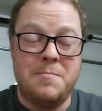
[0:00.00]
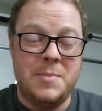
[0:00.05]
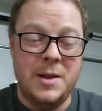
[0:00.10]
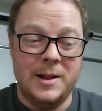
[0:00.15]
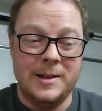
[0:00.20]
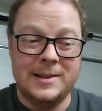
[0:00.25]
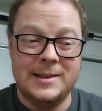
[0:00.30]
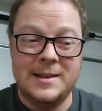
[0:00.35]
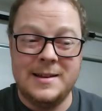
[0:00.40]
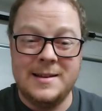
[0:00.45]

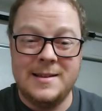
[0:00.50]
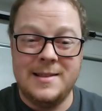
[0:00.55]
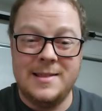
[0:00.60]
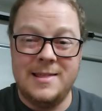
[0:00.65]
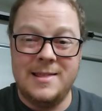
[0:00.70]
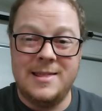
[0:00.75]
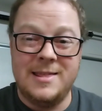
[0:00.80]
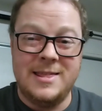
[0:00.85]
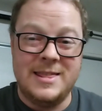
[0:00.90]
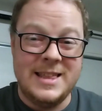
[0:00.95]
built
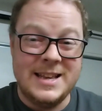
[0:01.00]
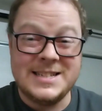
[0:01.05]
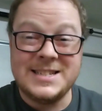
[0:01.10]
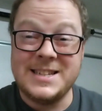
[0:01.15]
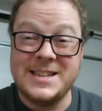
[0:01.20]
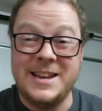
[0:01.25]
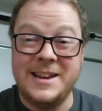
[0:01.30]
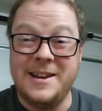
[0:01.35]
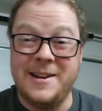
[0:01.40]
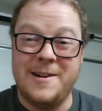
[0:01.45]

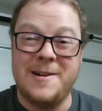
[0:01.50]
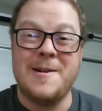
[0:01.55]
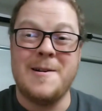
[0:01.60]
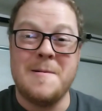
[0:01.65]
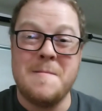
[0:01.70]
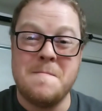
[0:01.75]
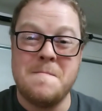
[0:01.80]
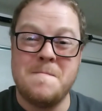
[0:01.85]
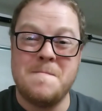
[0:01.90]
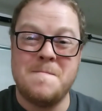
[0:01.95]
this year,
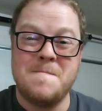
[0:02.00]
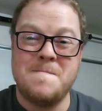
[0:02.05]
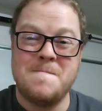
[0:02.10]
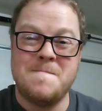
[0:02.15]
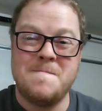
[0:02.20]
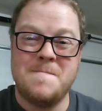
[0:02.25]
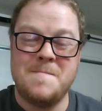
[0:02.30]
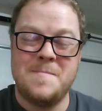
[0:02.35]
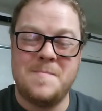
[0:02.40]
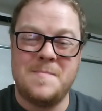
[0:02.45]

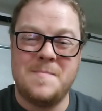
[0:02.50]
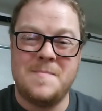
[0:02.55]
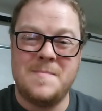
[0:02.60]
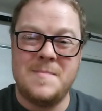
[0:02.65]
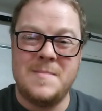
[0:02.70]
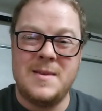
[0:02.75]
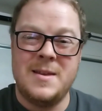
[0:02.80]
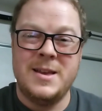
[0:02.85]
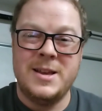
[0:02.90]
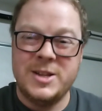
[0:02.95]

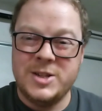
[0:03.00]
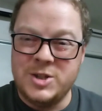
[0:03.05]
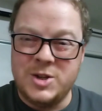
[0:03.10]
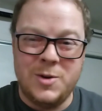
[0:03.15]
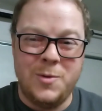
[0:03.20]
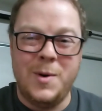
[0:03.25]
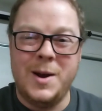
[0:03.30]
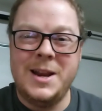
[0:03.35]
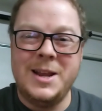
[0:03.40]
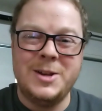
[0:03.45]

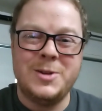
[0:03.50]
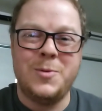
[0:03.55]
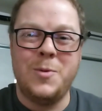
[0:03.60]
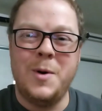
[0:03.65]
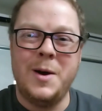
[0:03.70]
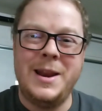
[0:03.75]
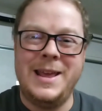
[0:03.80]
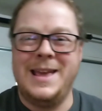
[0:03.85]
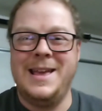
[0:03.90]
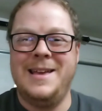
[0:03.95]

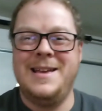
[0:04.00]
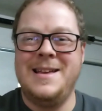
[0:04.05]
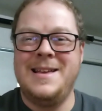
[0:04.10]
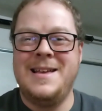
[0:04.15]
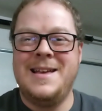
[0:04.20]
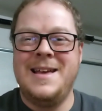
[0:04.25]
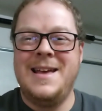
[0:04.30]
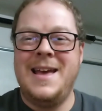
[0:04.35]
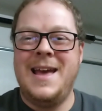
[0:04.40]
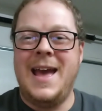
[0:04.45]
2020,
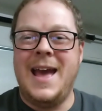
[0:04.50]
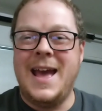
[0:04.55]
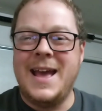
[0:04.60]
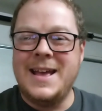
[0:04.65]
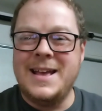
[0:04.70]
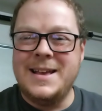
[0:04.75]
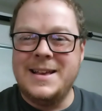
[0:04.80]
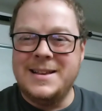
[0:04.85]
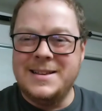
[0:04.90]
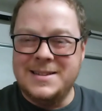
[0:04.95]

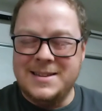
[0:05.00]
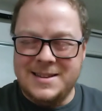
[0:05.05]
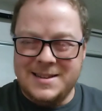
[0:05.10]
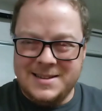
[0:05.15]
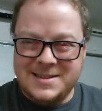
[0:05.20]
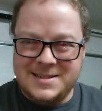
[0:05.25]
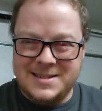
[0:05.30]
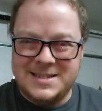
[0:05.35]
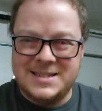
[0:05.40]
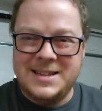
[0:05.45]
a
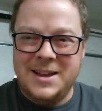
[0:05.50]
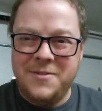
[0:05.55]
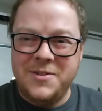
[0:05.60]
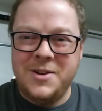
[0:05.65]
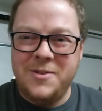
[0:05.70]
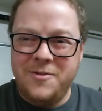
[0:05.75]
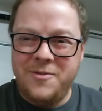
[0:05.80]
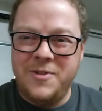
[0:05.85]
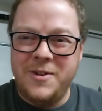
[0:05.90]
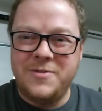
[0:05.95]

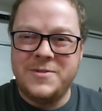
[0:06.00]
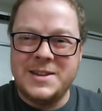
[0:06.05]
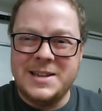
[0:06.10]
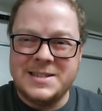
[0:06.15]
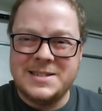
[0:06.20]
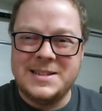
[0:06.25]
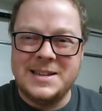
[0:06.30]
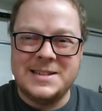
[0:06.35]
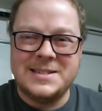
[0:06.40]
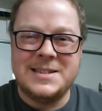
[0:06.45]

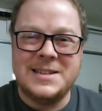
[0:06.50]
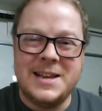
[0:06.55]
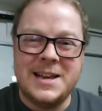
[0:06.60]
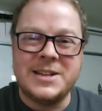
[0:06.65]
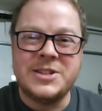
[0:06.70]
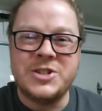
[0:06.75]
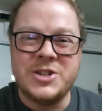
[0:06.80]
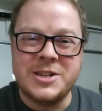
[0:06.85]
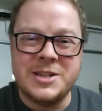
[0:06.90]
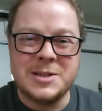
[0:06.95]
750cc
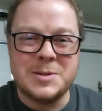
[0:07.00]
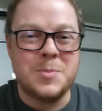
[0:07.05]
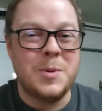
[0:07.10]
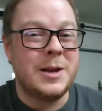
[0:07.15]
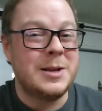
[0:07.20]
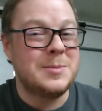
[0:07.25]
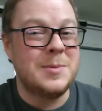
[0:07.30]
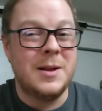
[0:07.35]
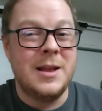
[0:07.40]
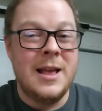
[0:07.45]
engine
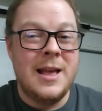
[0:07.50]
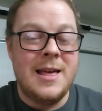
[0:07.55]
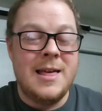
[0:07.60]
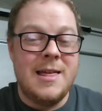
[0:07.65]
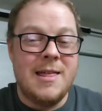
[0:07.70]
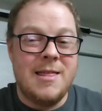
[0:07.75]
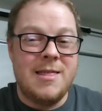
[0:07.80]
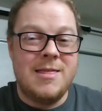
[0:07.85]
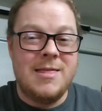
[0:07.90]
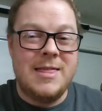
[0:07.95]
displacement.
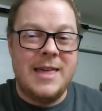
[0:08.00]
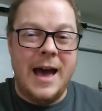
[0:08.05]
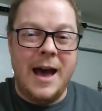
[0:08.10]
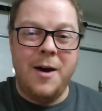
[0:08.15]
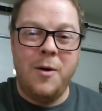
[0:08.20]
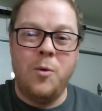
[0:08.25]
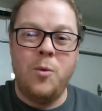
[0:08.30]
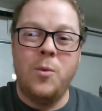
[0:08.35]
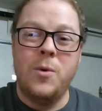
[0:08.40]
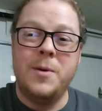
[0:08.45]

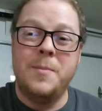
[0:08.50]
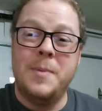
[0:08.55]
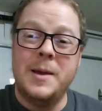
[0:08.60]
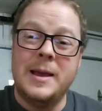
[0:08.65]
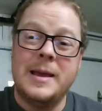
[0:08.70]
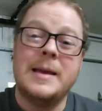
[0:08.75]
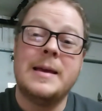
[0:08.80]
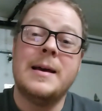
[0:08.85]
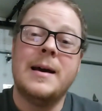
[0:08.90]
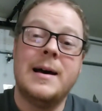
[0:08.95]
That would
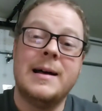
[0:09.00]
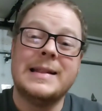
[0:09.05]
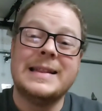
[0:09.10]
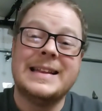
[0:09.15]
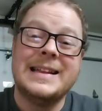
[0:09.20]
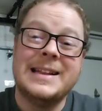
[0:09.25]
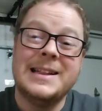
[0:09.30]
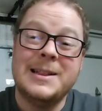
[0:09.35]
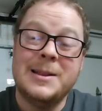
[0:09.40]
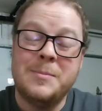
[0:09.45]
be a
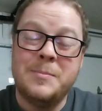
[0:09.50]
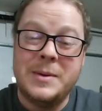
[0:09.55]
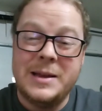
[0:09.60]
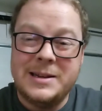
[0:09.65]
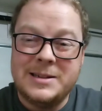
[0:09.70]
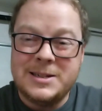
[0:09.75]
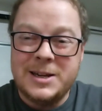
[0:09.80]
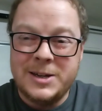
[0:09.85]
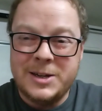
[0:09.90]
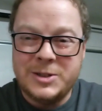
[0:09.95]
little
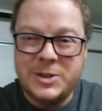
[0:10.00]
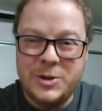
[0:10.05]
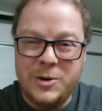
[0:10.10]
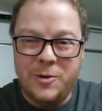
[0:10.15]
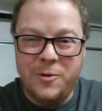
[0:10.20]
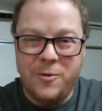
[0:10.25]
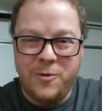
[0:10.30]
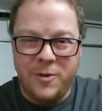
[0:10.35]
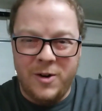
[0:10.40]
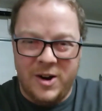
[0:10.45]
bit
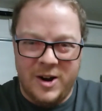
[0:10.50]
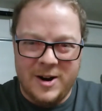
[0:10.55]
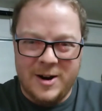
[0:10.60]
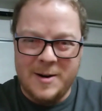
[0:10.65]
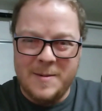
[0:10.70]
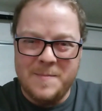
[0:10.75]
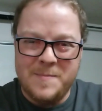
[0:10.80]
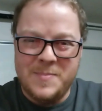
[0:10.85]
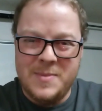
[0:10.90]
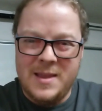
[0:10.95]
too far.
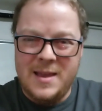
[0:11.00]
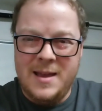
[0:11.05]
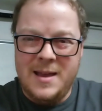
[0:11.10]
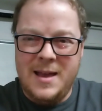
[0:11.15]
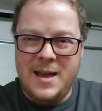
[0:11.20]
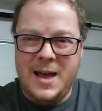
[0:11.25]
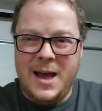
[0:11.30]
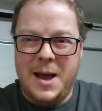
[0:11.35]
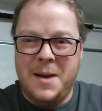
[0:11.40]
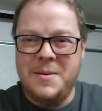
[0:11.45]

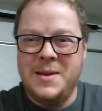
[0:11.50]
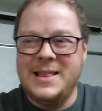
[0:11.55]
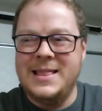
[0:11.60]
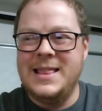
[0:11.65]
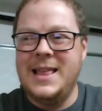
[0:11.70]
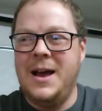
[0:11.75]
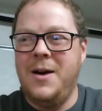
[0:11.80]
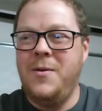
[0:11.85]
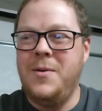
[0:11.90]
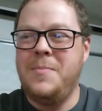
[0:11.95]
I mean,
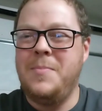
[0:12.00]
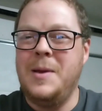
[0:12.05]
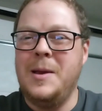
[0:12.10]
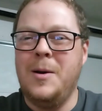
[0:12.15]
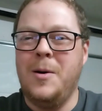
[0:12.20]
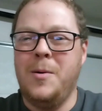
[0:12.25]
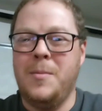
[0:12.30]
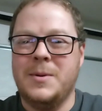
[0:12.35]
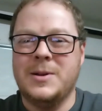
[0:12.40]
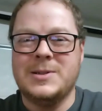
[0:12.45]
that would be
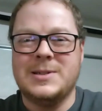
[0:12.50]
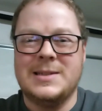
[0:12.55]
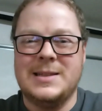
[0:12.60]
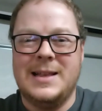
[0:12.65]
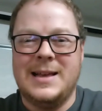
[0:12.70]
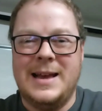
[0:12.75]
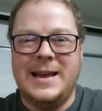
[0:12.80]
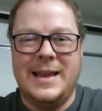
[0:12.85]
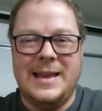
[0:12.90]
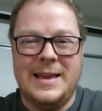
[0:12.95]
almost
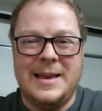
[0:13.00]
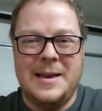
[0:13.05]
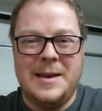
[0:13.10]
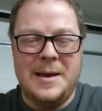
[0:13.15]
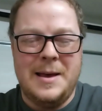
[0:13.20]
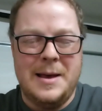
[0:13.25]
like